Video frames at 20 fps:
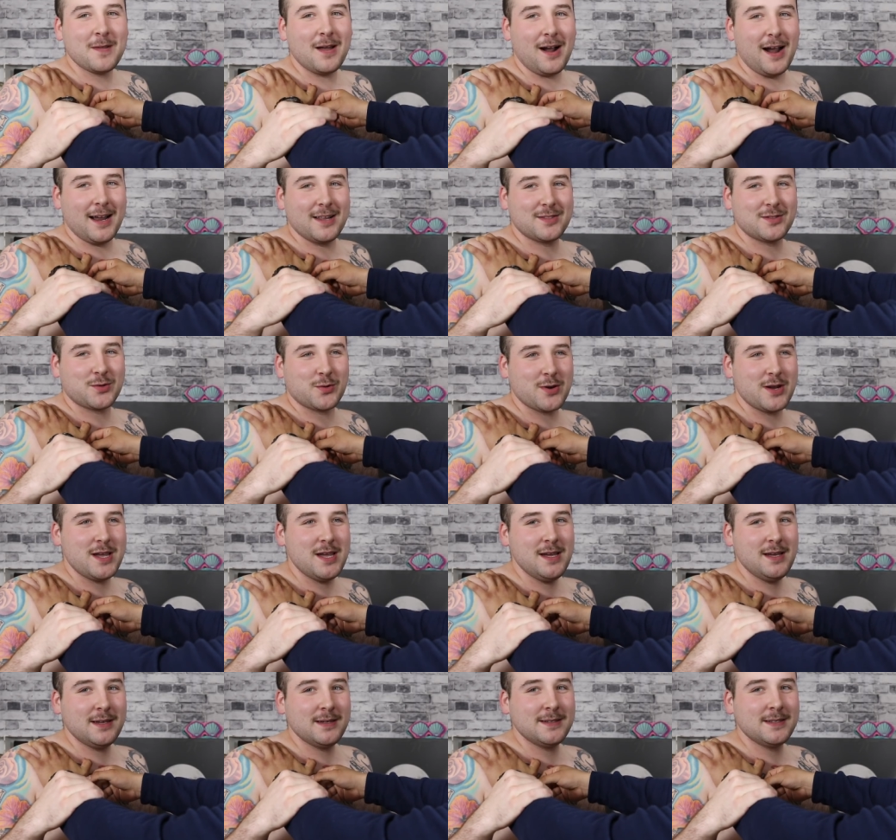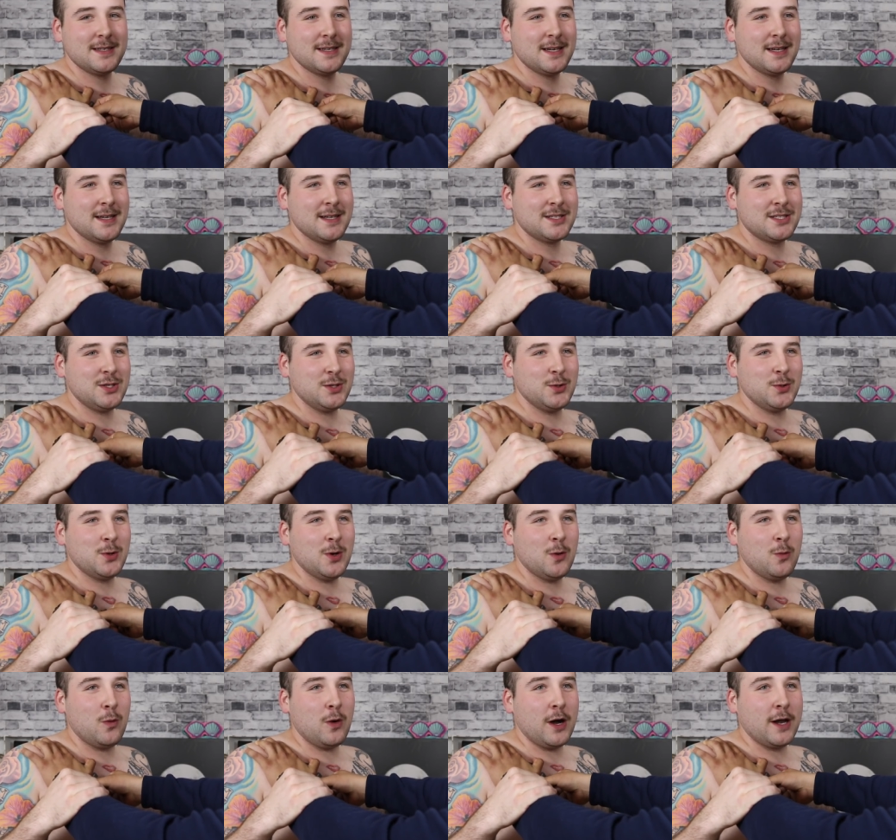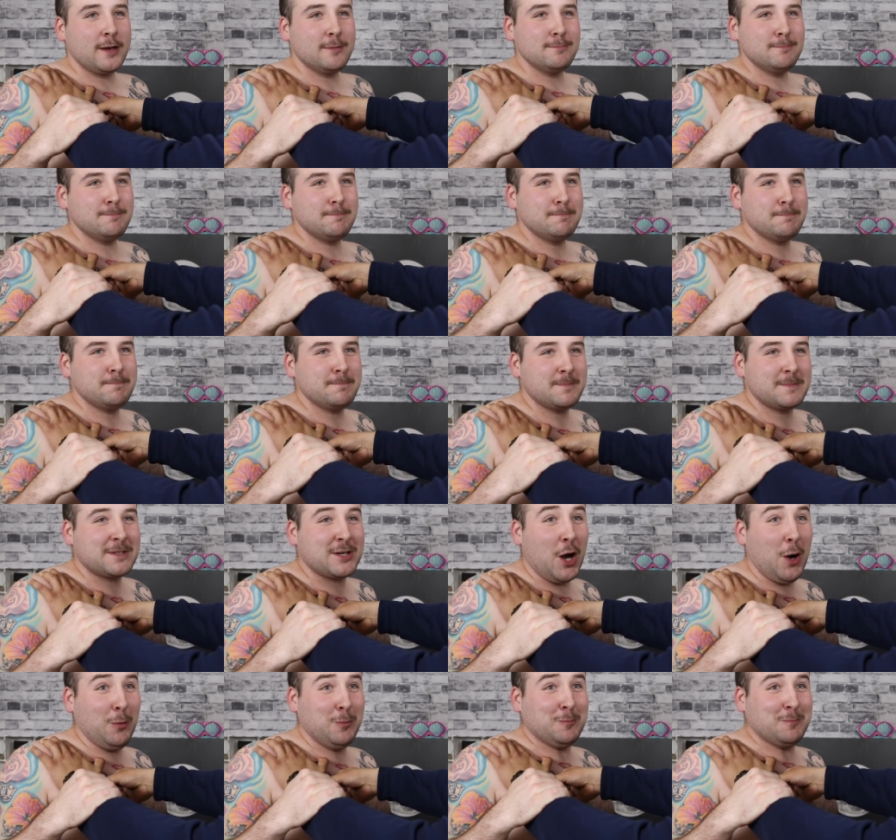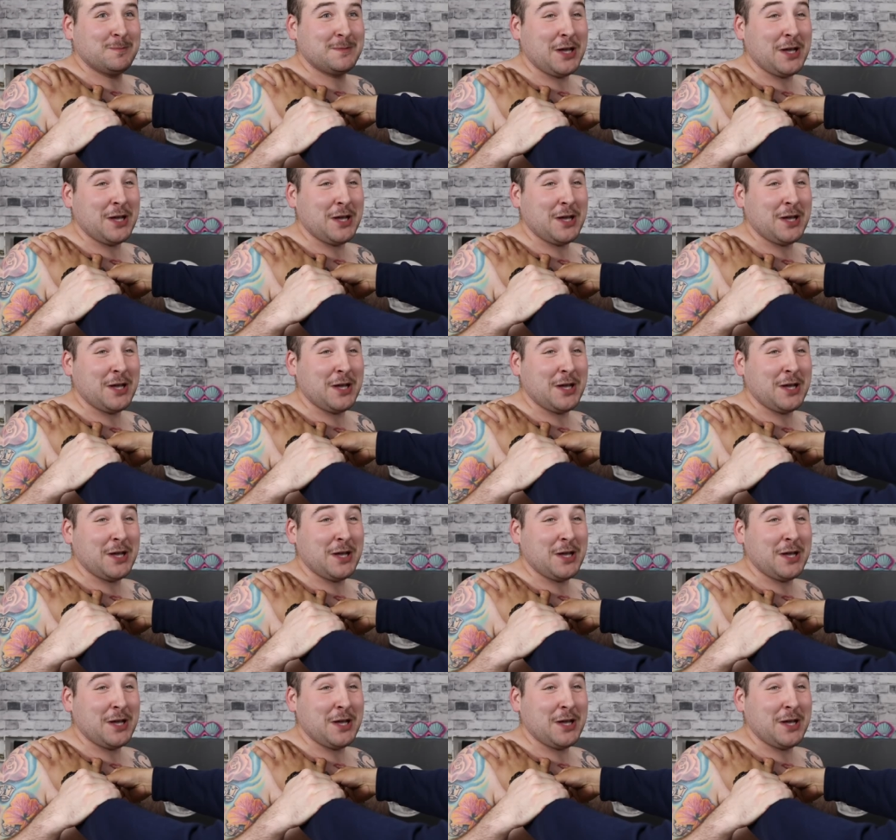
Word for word: all right, three, two, one. Go,